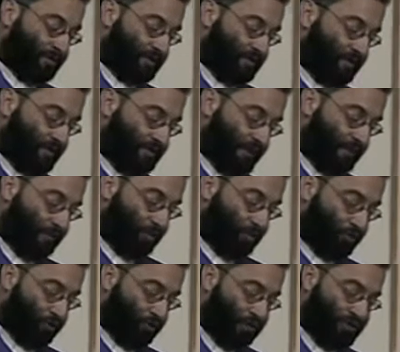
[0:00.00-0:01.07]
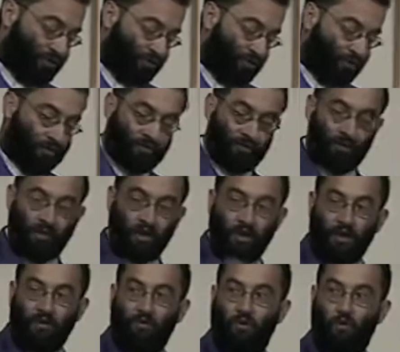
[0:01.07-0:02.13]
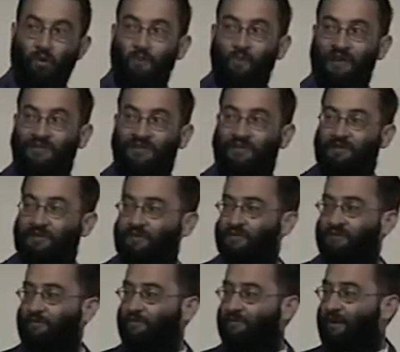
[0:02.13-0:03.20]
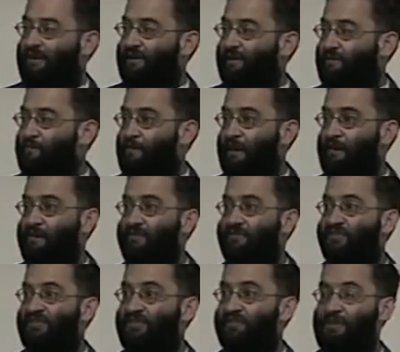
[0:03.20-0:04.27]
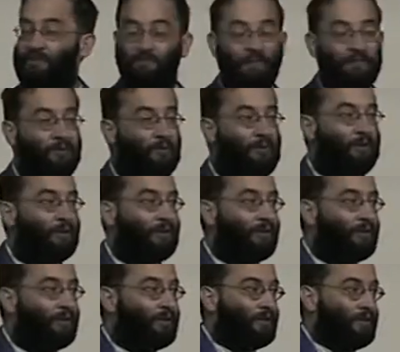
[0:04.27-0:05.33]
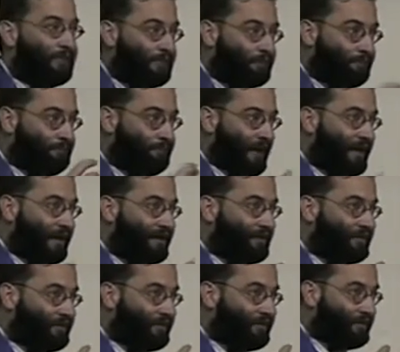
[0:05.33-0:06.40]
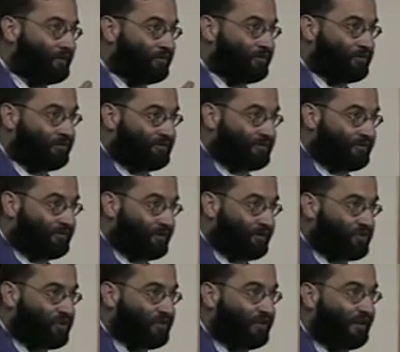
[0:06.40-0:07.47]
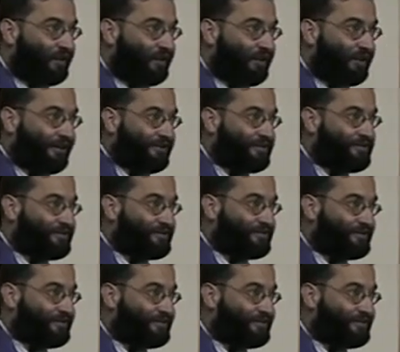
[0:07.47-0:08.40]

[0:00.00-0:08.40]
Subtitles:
She was able to rescue the whole Mexican Maya Empire, 6 million people, by touching their hearts.